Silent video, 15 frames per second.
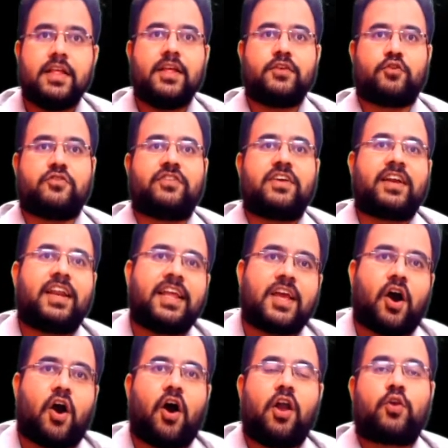so generally
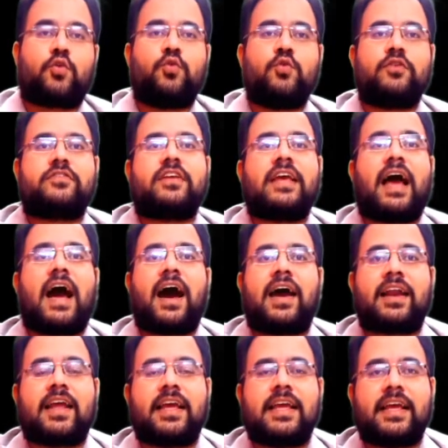all rules
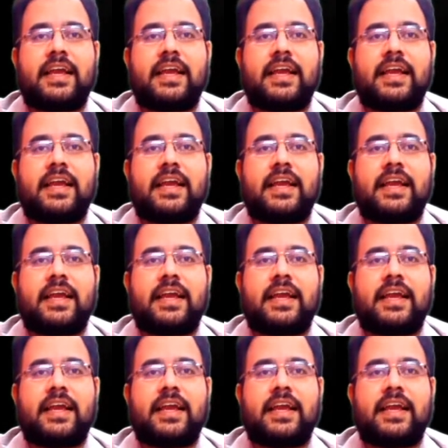are